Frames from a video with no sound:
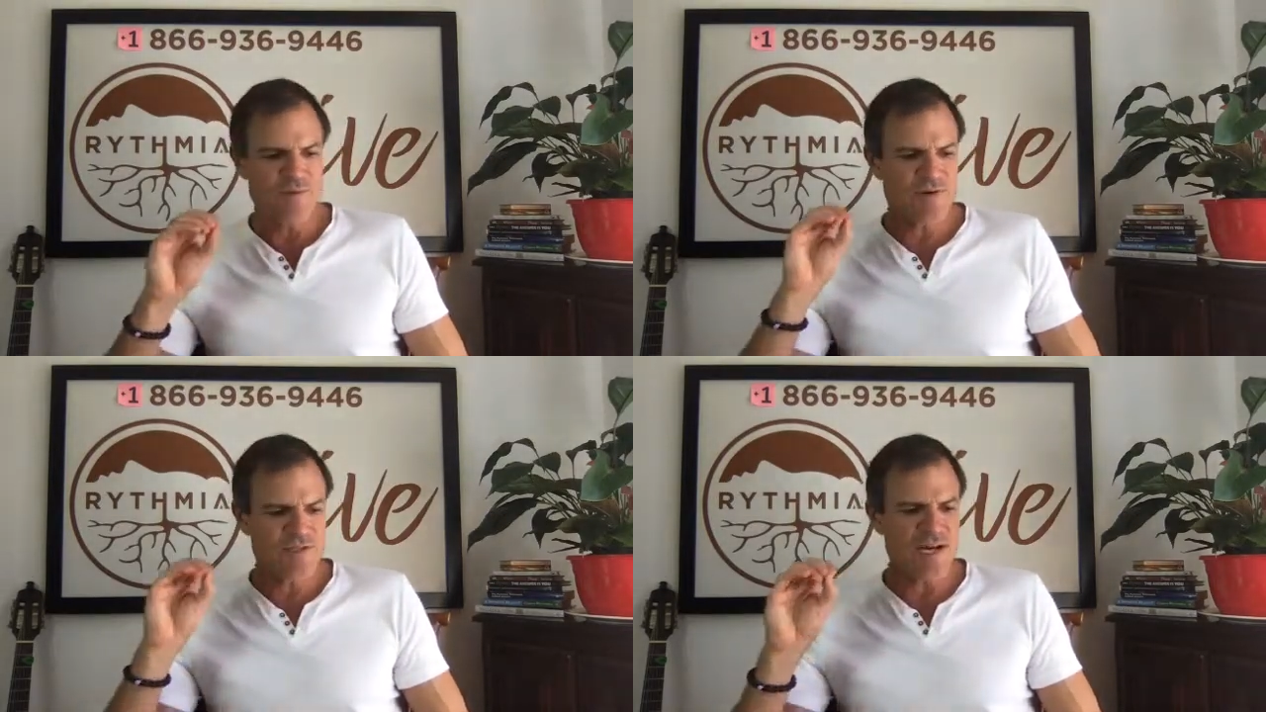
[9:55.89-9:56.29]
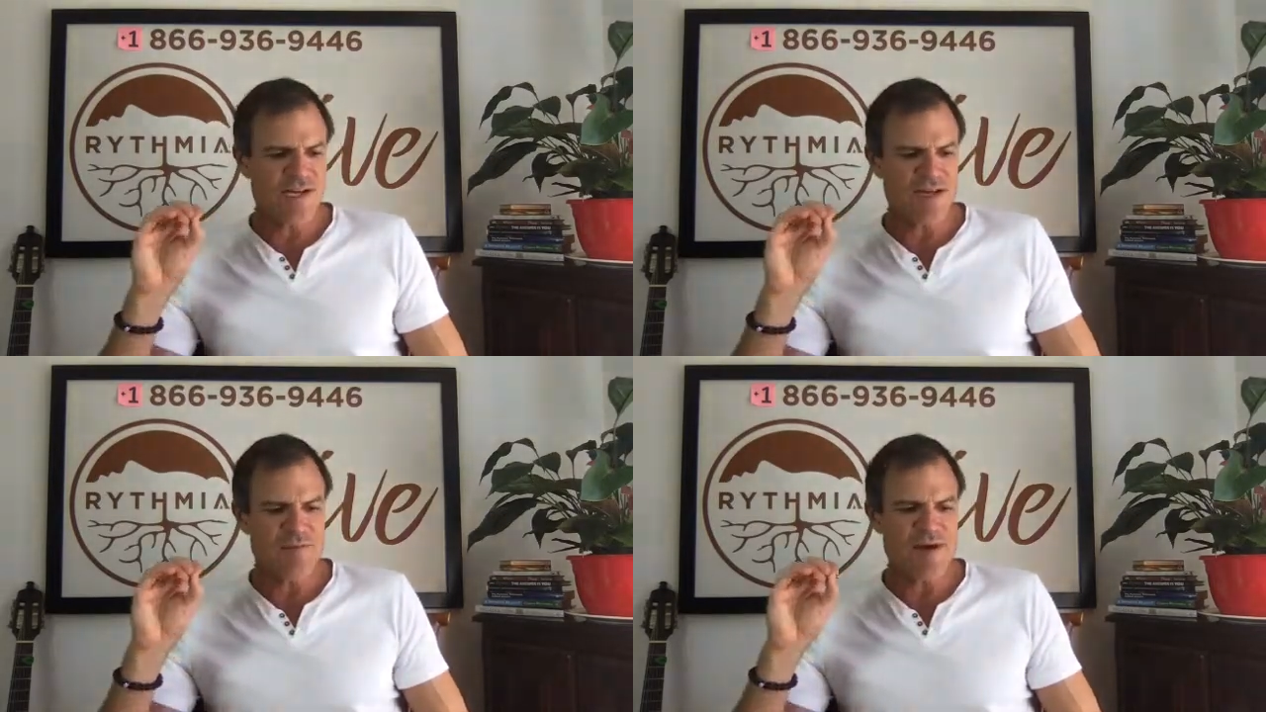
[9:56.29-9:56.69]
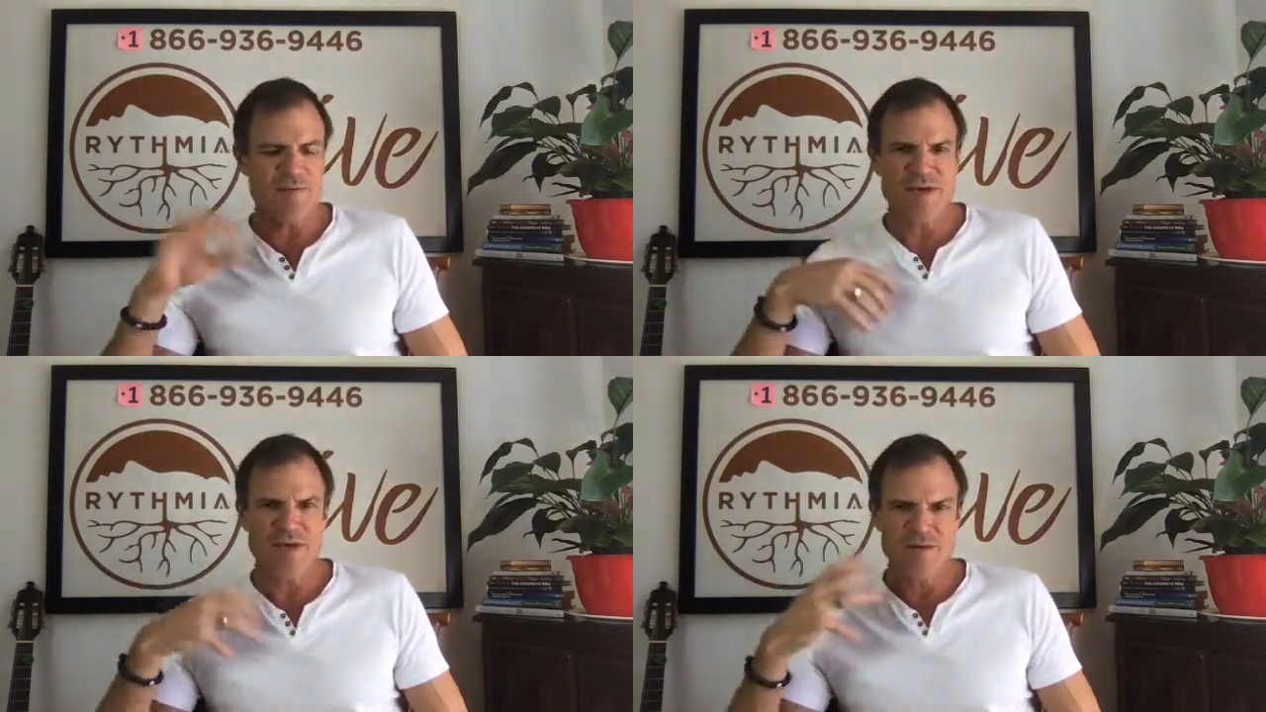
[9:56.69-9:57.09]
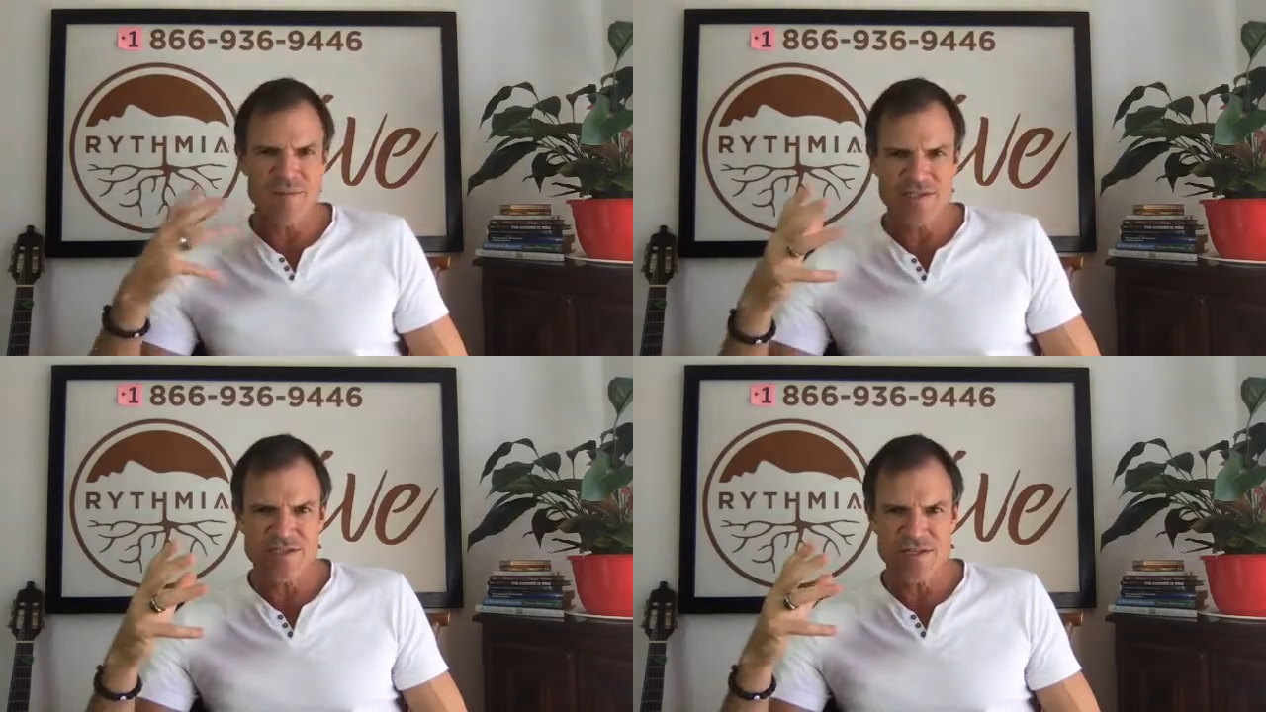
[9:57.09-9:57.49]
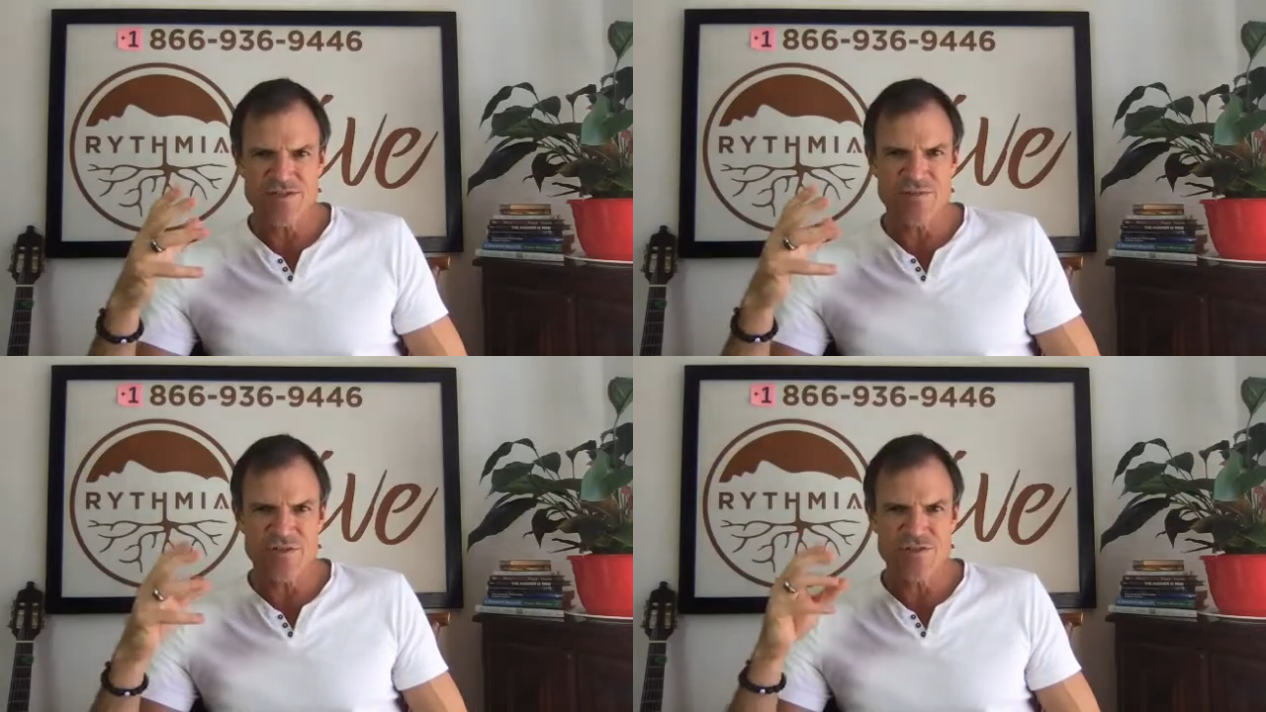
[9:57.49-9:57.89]
We're talking about making our best
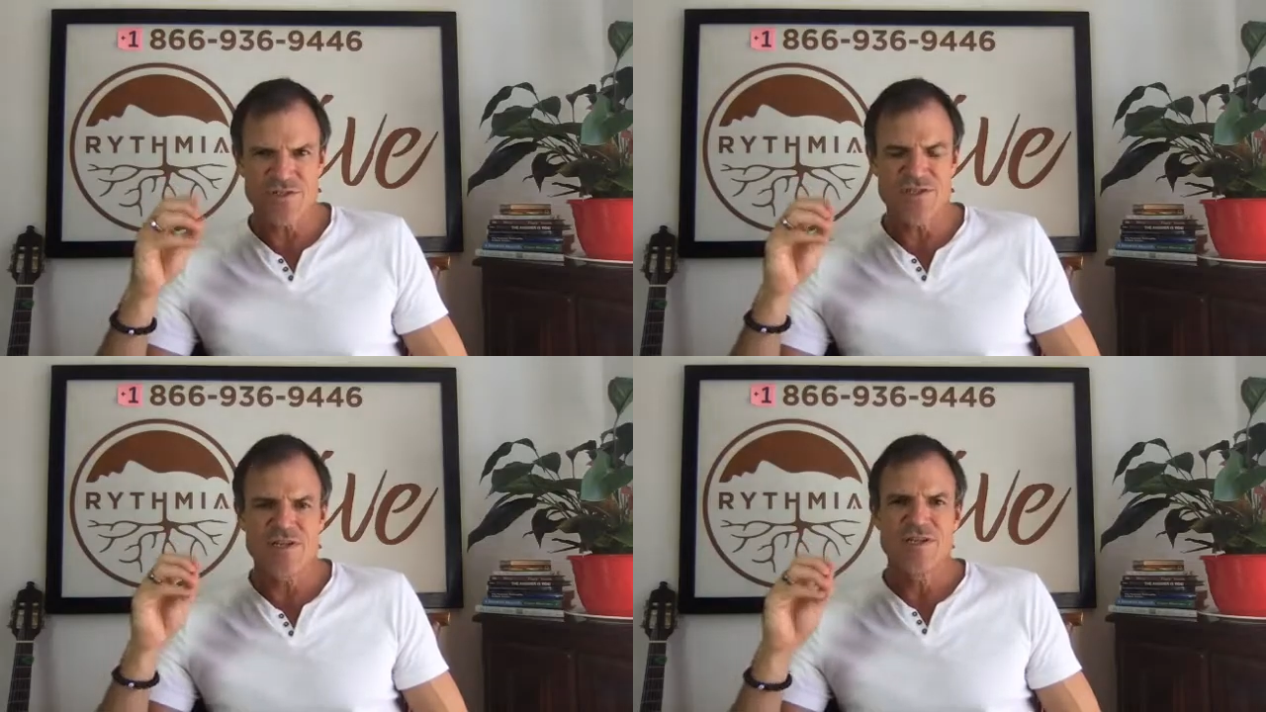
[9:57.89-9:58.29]
contribution.